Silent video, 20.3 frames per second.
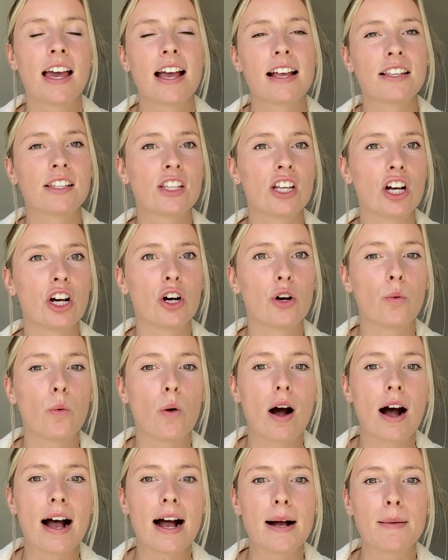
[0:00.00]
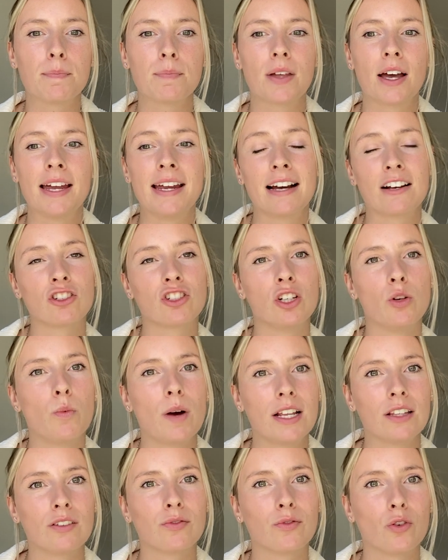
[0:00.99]
So I actually
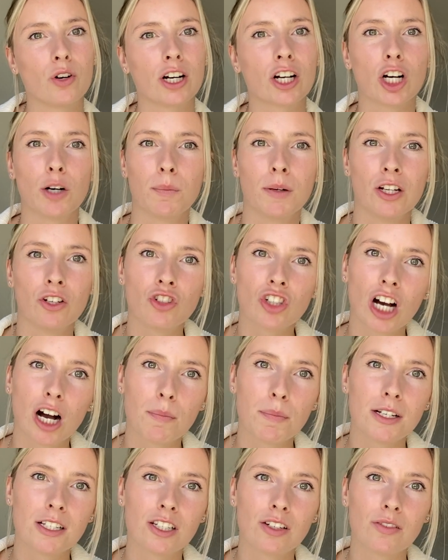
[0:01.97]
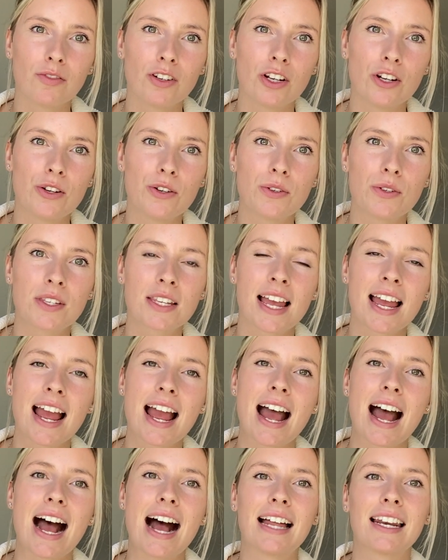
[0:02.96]
went for a couple of job interviews,
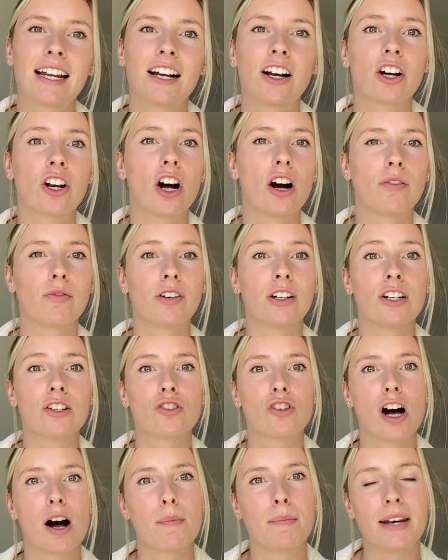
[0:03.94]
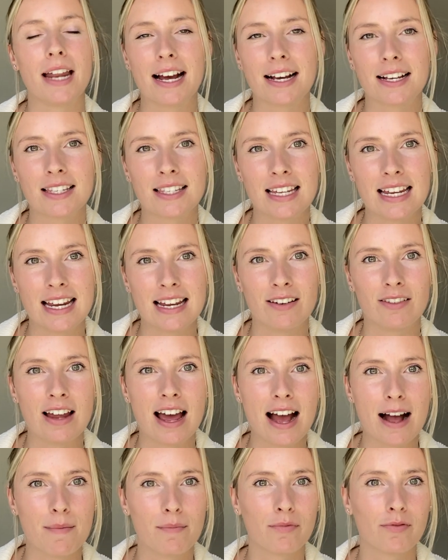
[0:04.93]
and I got offered a job next in
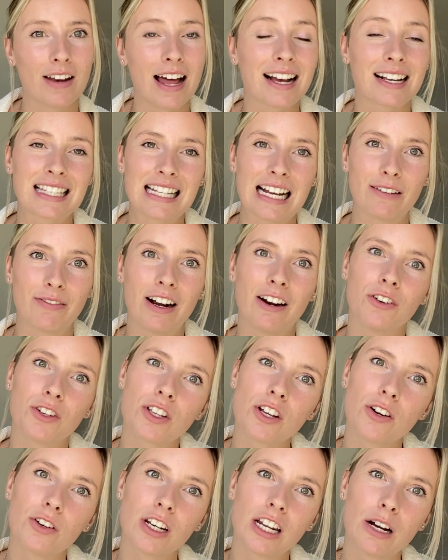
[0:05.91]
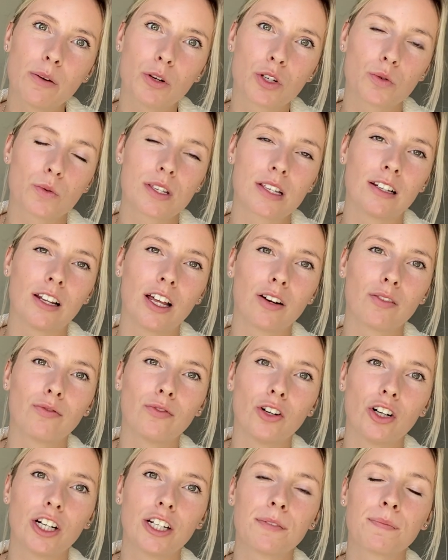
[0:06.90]
Flagstaff, Arizona, which was a lot of
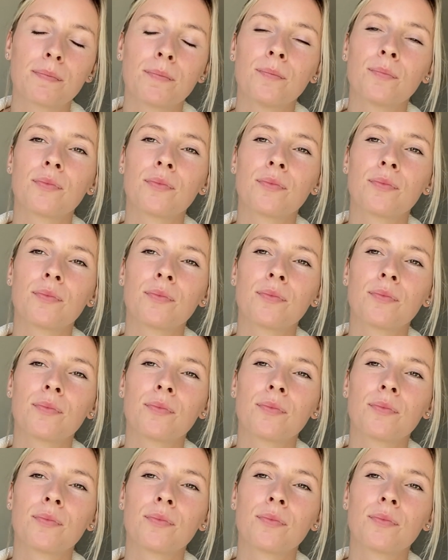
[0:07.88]
fun.